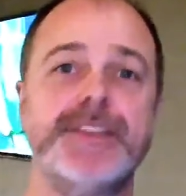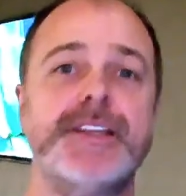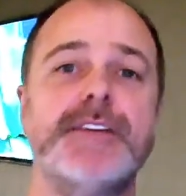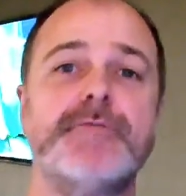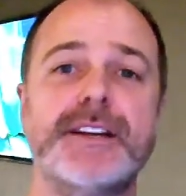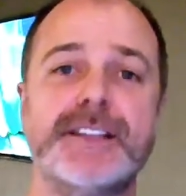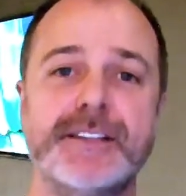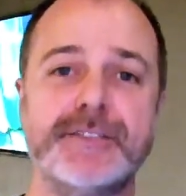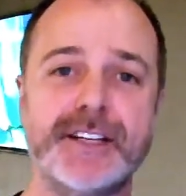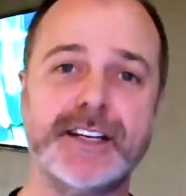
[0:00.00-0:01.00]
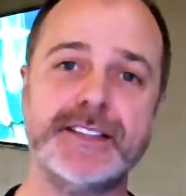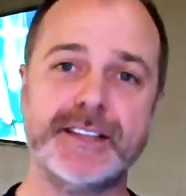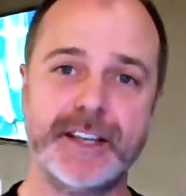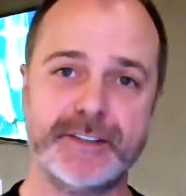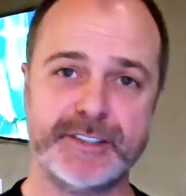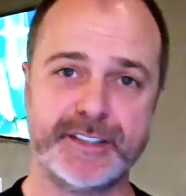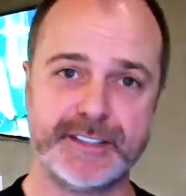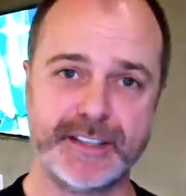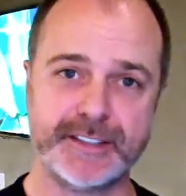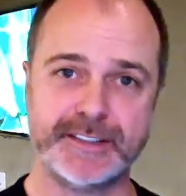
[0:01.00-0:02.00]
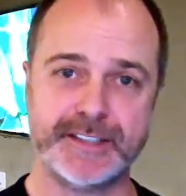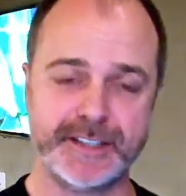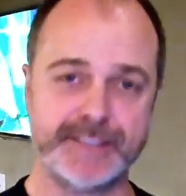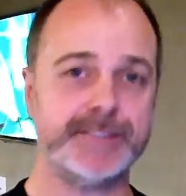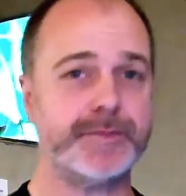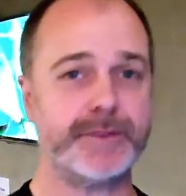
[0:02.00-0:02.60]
The renting of chairs in hairdressing salons is